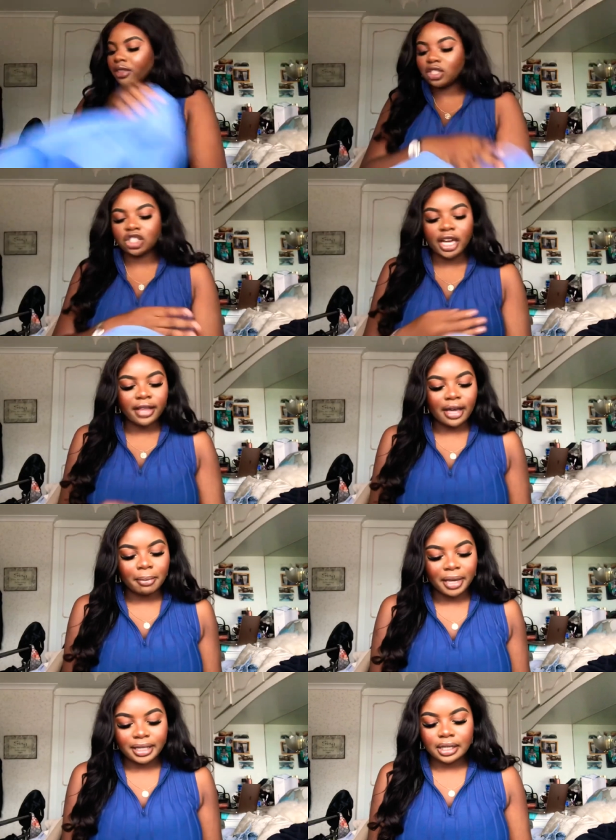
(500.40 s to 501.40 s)
shirt that I
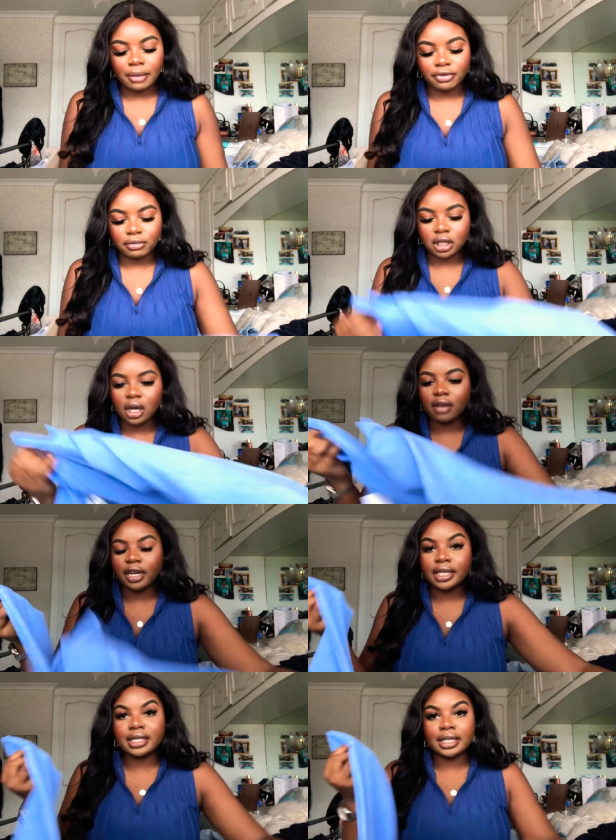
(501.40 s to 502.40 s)
picked up from Zara
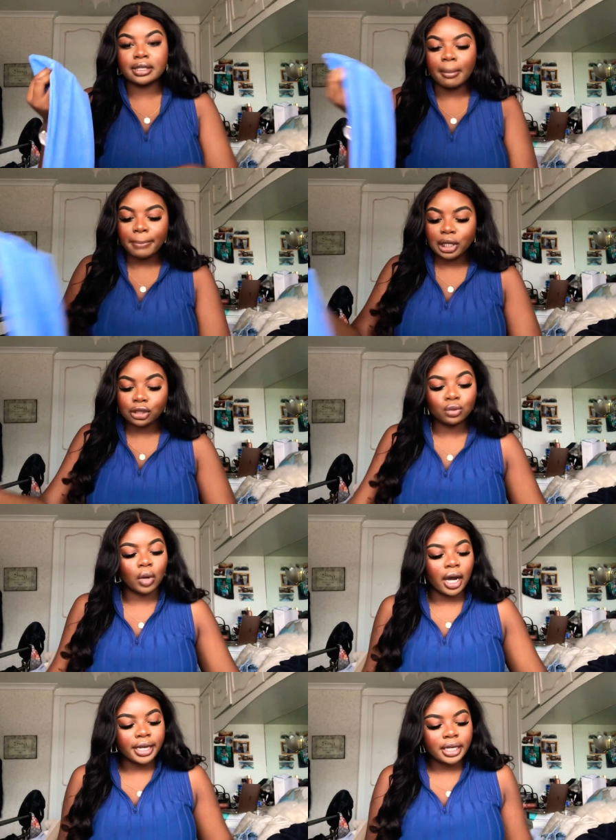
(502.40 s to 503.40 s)
is this blue
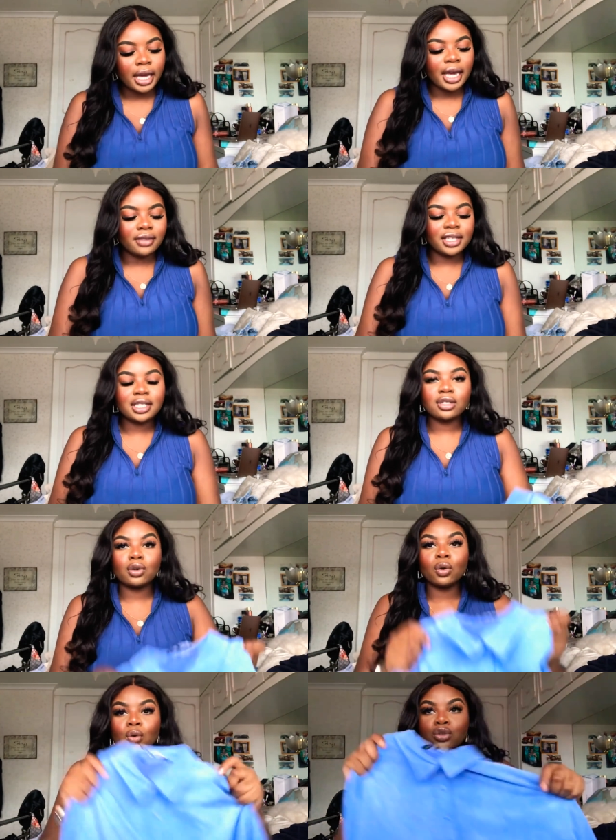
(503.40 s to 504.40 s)
one. This is a
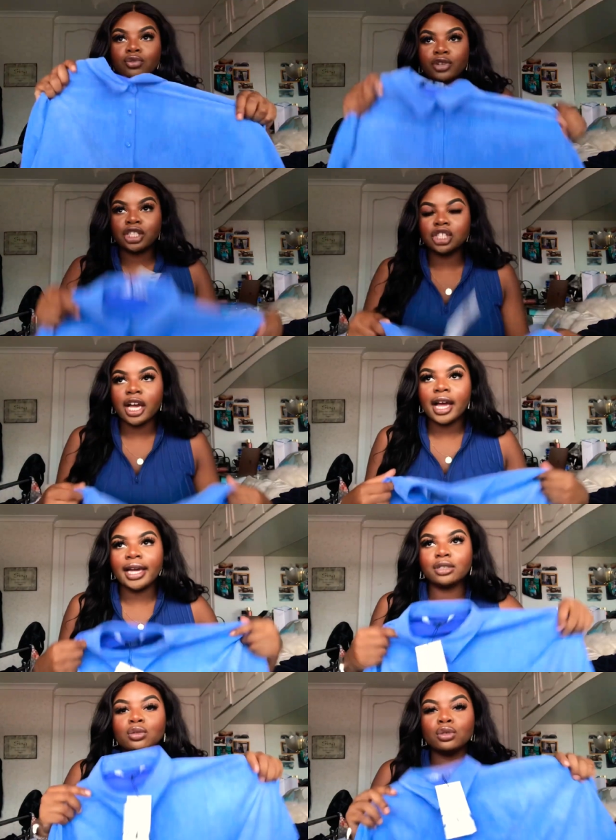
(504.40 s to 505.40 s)
corduroy shirt and
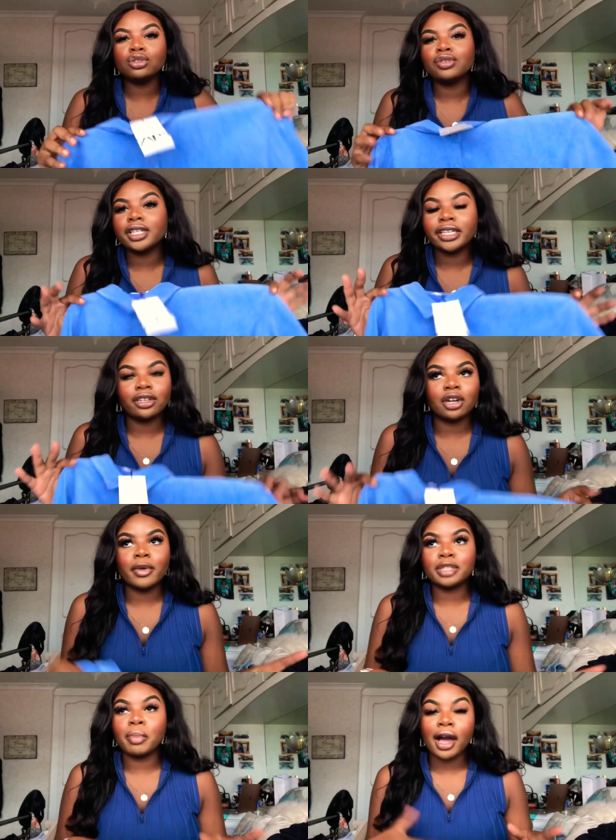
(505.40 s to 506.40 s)
corduroy, you know, is
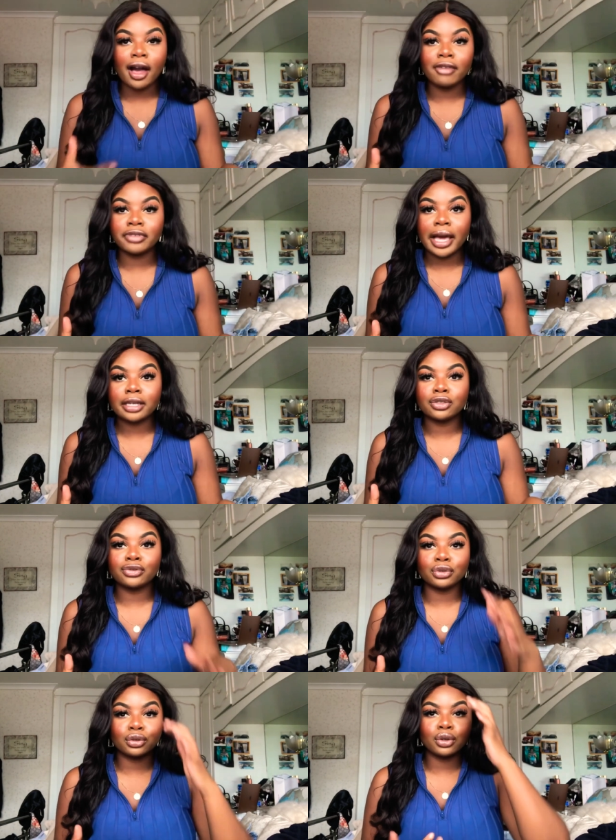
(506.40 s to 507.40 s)
perfect
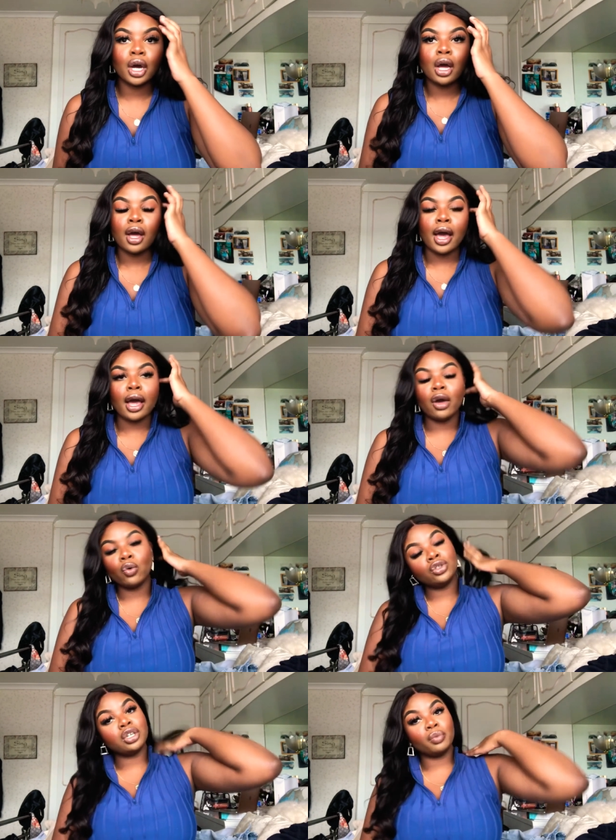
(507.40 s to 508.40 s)
for
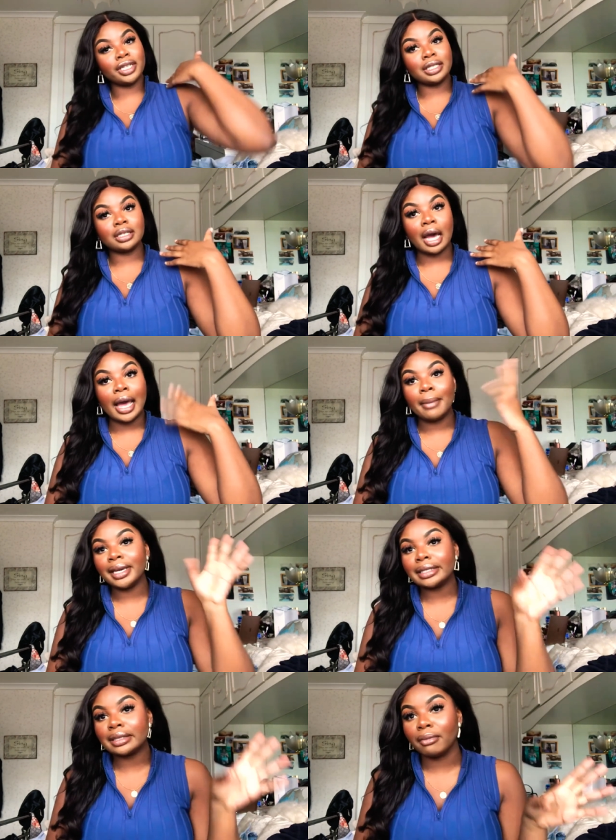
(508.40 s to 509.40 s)
autumn winter time. It's
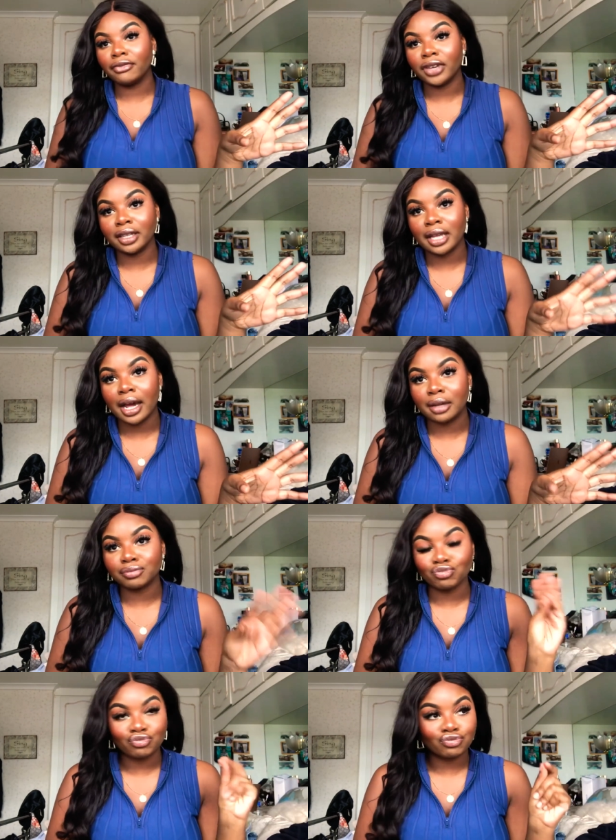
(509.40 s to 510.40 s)
something that
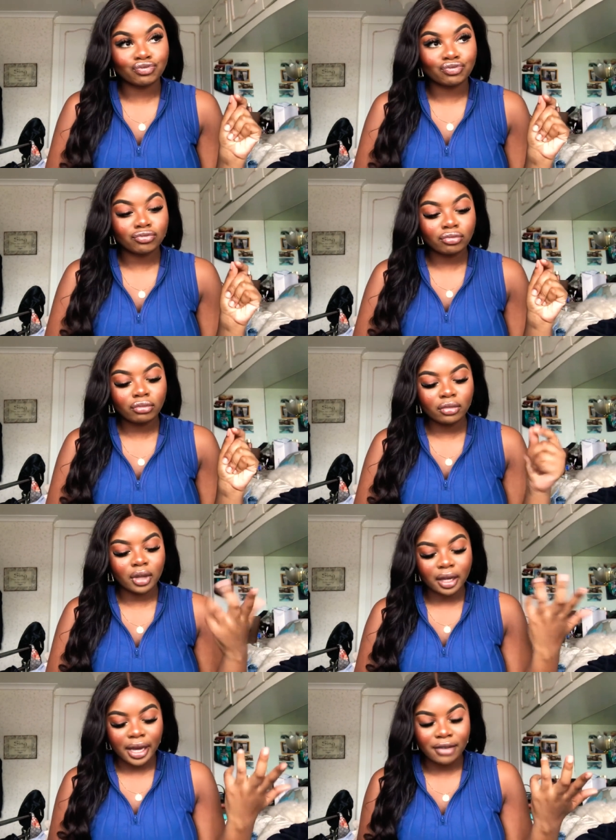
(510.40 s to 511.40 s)

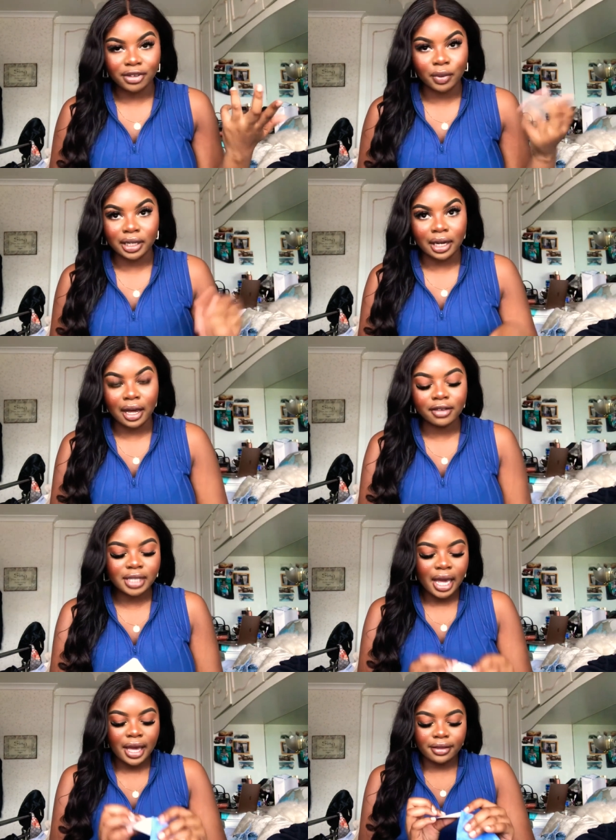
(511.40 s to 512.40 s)
everyone loves.
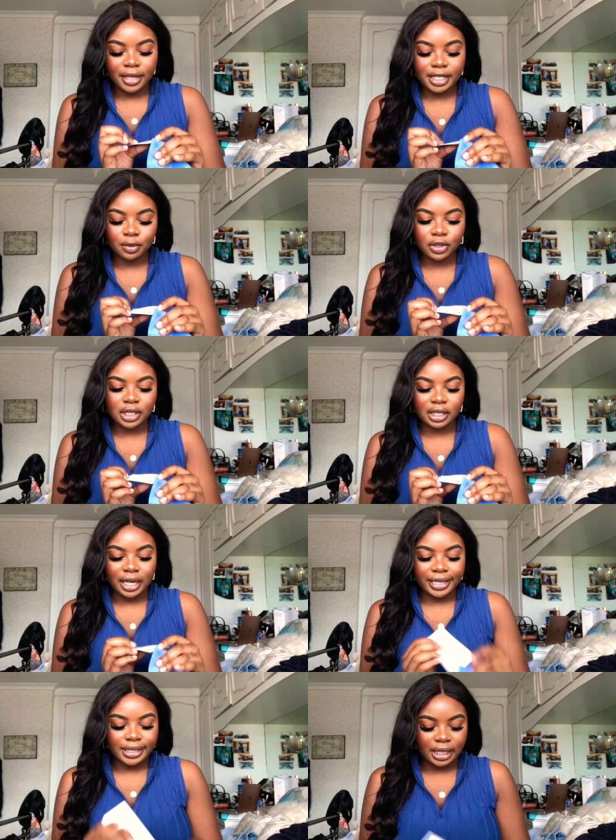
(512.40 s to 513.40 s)
This was
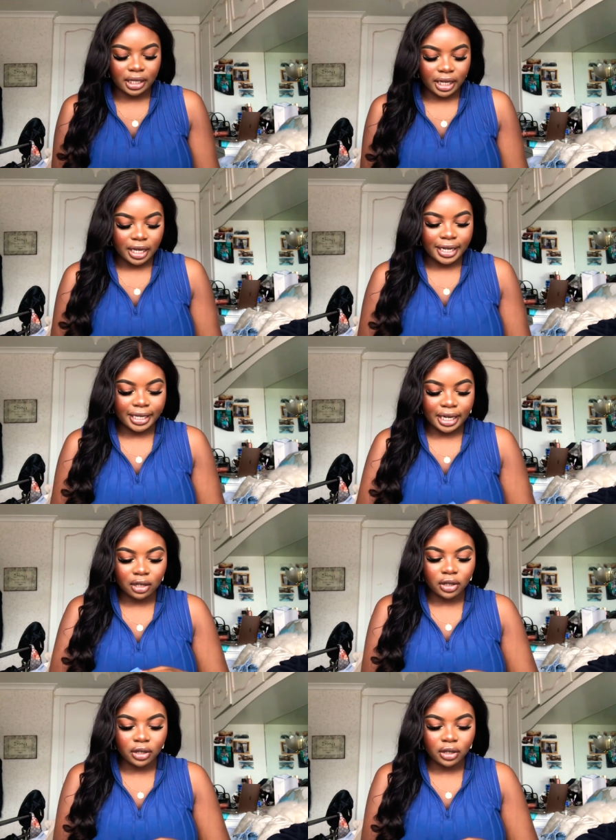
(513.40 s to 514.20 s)
19.99. Again, I got it